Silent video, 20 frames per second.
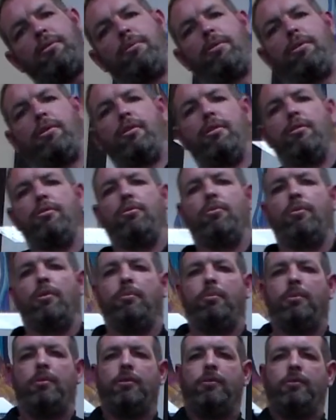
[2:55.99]
We're going to
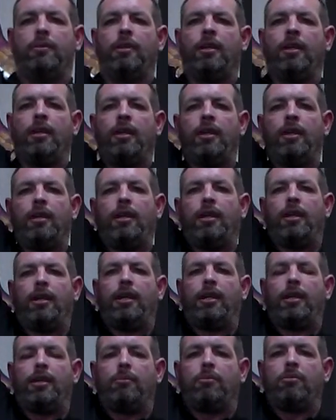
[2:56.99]
swap over,
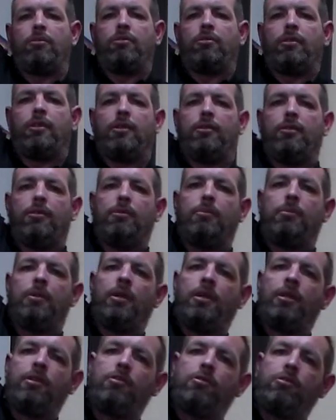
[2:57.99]
arm straight up,
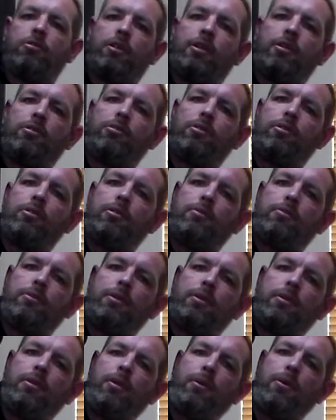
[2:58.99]
stretch
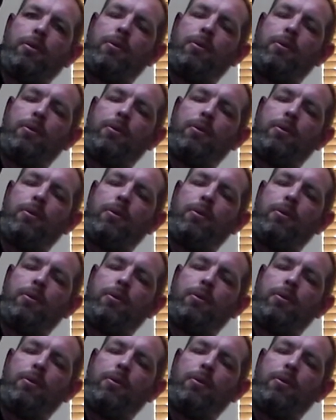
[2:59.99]
over,